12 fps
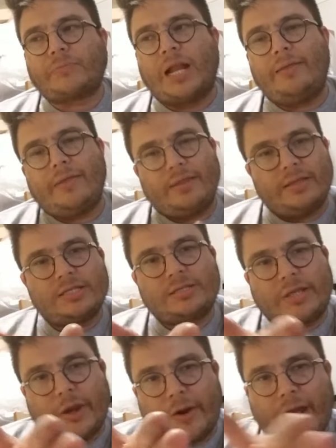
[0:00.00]
And then this is
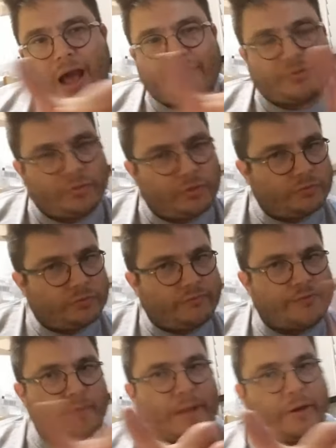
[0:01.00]
gearing up
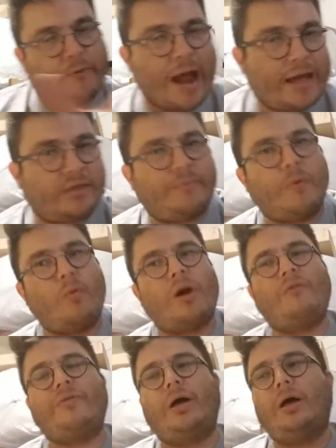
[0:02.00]
from my rant, but one
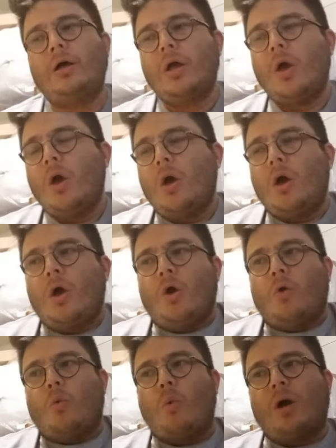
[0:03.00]
of the
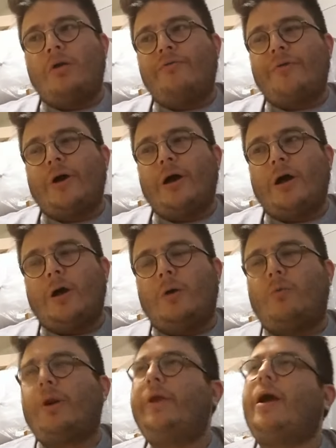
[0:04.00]

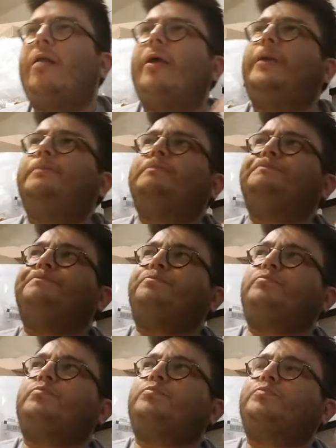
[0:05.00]
what do you call it?
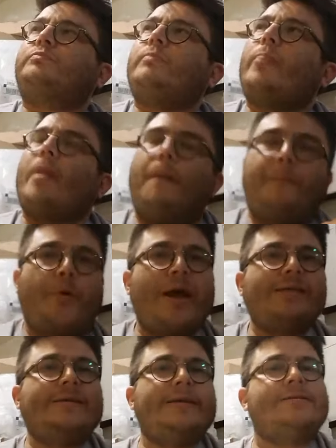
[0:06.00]

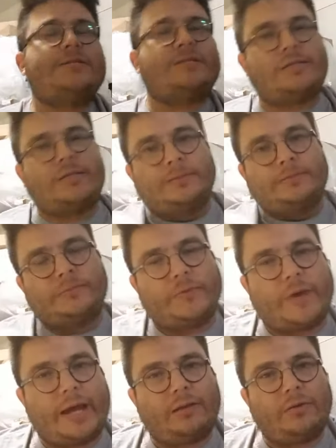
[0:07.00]
Presence,
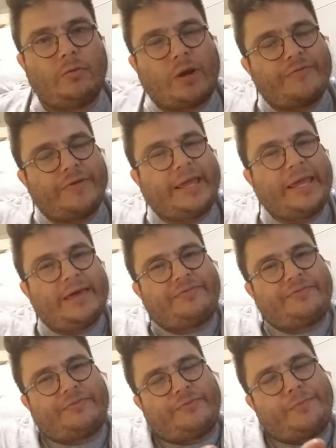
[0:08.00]
right? One of the
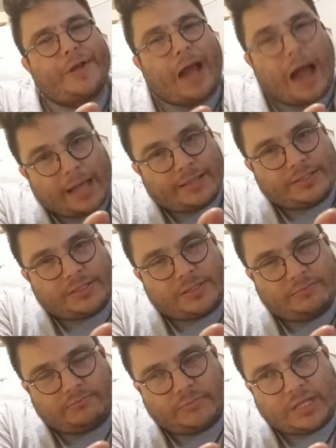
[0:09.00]
gifts from the
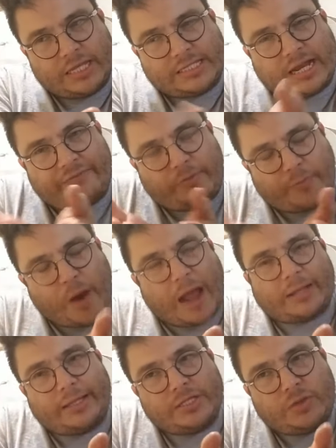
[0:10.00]
gods is that if you
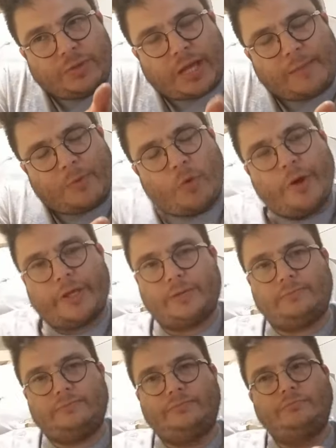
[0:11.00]
practice, you become quick.
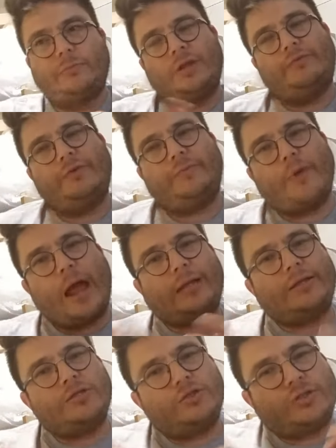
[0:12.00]
If you
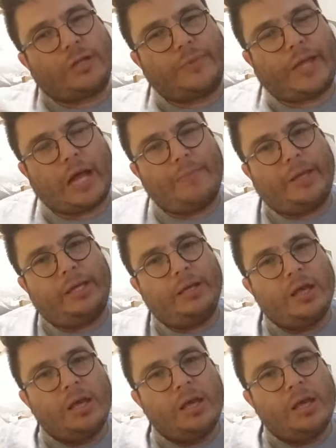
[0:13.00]
practice, you start becoming